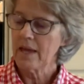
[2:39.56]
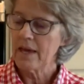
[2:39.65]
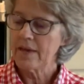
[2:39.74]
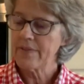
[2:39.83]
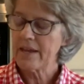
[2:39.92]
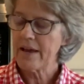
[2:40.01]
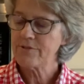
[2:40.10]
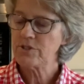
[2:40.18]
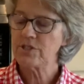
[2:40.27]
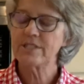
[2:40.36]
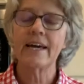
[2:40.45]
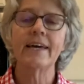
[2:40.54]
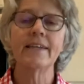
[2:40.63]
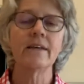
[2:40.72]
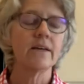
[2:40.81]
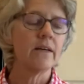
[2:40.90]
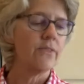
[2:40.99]
And then after you're
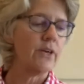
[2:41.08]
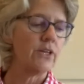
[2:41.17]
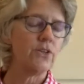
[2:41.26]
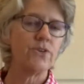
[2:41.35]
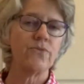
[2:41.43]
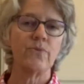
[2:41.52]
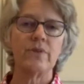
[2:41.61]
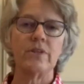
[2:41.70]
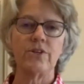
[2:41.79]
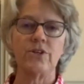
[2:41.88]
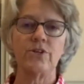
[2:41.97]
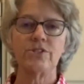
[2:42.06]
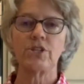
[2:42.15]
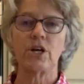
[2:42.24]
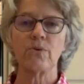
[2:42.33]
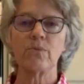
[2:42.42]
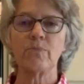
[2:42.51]
done, then your
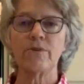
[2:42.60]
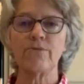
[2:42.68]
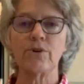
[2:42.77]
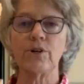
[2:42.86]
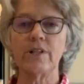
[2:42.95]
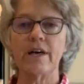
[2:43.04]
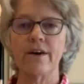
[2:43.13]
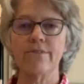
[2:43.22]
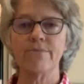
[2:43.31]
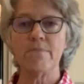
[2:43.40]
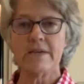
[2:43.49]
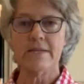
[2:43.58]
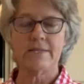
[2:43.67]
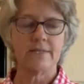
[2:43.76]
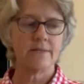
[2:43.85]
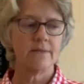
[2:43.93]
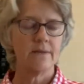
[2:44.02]
jar will be full of
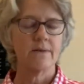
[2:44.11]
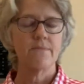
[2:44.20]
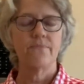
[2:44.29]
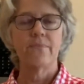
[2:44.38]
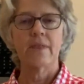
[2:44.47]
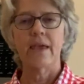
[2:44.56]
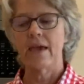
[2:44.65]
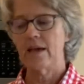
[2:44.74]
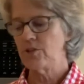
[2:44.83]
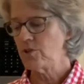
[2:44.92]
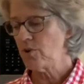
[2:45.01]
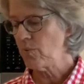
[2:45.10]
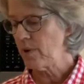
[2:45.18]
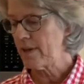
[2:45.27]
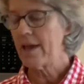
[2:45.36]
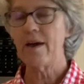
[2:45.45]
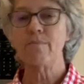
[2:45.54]
meat. And you don't
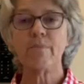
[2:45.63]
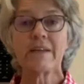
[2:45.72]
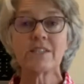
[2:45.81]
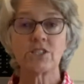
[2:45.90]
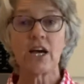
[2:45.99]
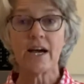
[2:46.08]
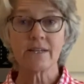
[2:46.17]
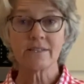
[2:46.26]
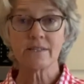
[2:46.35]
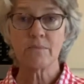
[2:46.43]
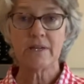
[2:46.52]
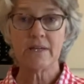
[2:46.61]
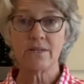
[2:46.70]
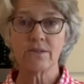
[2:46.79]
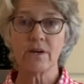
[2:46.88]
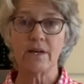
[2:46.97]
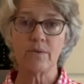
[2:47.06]
want to have big chunks of meat.
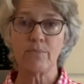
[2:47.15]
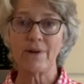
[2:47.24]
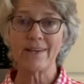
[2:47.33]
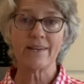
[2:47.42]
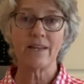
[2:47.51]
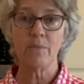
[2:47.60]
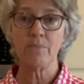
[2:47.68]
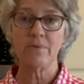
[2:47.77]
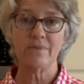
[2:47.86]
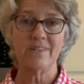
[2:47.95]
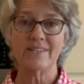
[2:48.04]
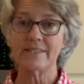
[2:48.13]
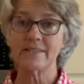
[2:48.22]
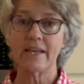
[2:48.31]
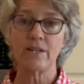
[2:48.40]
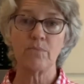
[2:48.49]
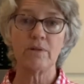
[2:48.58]
You kind of break it up. It doesn't
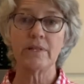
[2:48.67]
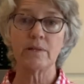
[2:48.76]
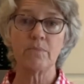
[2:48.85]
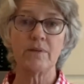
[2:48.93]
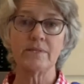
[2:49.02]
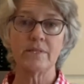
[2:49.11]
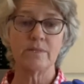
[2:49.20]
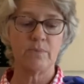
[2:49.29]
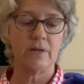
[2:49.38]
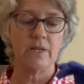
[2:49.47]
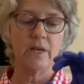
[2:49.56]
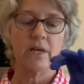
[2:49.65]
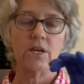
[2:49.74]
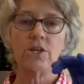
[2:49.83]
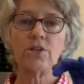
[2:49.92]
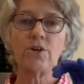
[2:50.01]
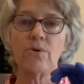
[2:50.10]
have to be little pieces, but
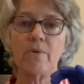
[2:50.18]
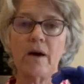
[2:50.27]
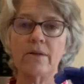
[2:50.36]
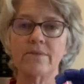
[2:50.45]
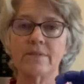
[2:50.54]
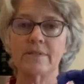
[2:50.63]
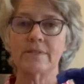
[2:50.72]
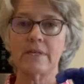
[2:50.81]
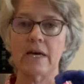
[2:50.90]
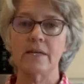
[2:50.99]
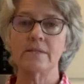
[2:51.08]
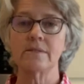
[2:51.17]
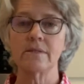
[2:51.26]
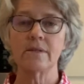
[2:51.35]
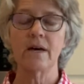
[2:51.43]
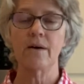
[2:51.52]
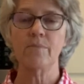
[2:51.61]
you know, about this size
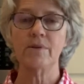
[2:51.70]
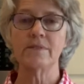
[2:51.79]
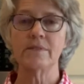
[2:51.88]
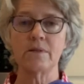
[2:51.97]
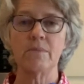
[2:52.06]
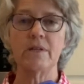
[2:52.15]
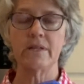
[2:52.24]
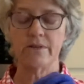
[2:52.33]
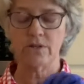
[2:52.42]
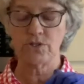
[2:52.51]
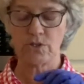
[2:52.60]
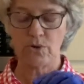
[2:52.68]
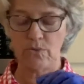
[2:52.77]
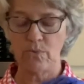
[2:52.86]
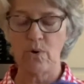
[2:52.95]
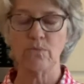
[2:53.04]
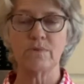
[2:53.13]
pieces of meat in there, so it
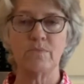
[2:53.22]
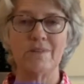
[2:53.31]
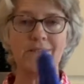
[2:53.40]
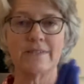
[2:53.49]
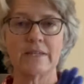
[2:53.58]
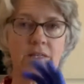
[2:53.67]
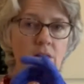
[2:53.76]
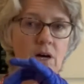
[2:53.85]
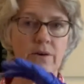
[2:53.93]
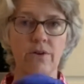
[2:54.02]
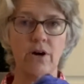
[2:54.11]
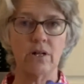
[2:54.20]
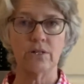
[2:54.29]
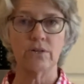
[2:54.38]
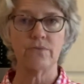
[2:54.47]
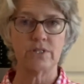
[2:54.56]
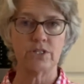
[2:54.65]
won't be sticking out all
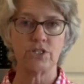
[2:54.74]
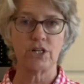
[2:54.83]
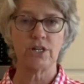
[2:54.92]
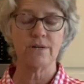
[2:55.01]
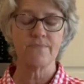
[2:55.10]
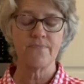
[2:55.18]
over the jar.